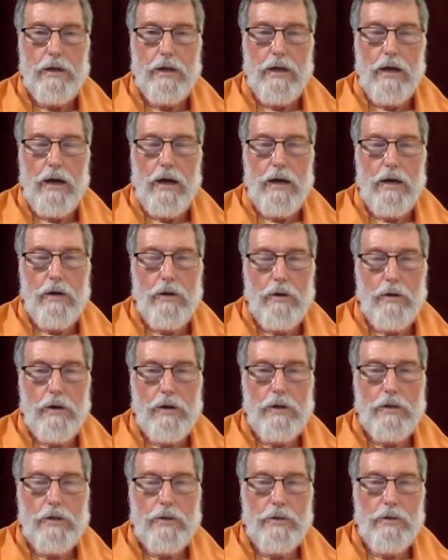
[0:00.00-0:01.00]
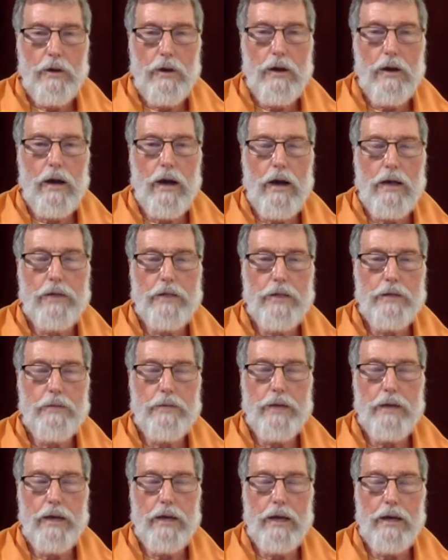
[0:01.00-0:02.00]
according to our ashram
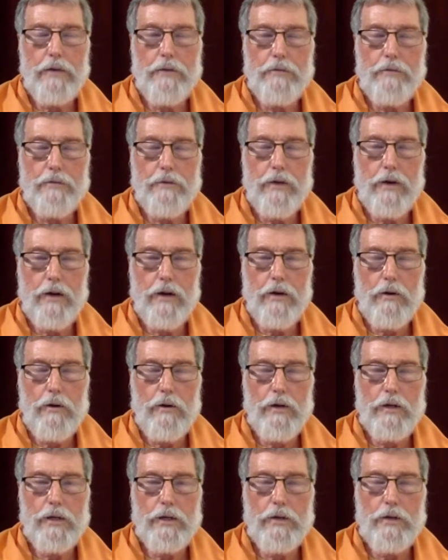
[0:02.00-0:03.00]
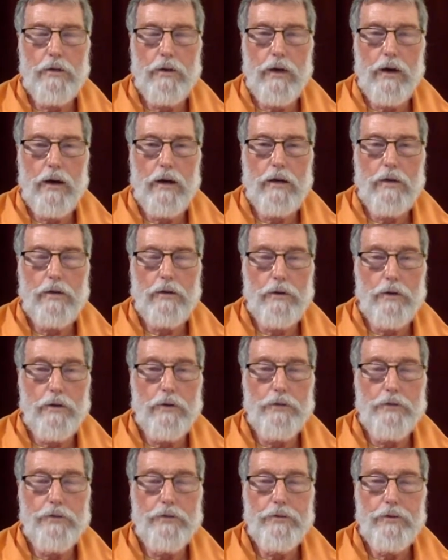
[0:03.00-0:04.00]
in life, according to our
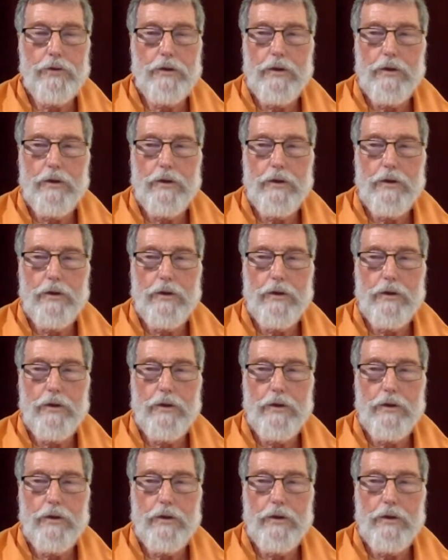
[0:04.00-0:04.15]
growth.